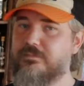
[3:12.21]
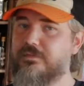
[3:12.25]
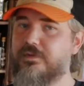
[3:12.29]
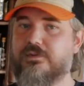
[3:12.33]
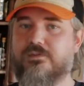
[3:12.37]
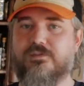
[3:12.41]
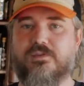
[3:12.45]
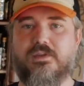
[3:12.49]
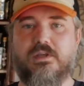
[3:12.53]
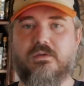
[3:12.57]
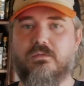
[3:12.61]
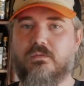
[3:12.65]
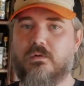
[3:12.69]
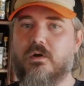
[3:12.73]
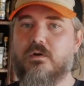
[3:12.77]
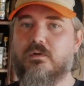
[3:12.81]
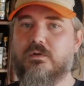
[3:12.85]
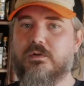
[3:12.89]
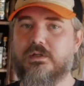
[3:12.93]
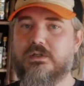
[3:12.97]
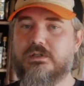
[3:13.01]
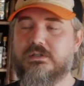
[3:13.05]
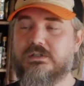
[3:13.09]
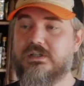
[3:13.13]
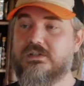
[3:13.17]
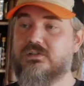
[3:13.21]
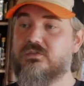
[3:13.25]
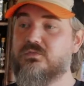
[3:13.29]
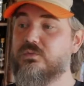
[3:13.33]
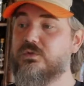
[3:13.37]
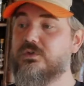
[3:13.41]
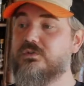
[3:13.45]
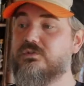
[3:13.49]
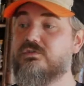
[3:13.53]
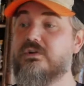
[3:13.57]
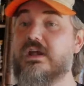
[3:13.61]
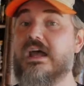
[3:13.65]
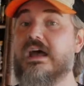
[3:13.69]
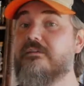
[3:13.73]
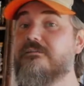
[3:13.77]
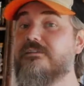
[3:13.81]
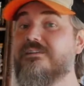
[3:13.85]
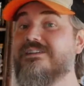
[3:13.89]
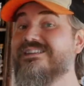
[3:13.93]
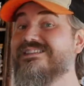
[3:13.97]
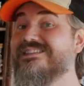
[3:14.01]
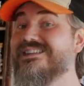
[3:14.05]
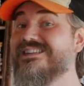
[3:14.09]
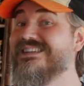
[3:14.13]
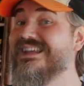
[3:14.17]
this thing rolling just with
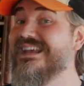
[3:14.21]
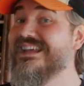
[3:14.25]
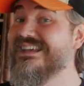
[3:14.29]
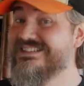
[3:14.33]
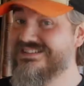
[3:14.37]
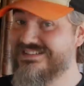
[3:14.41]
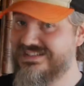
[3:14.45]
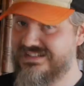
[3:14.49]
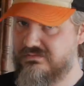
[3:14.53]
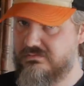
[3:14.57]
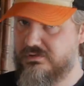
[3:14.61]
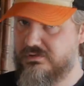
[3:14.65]
traffic in the tasting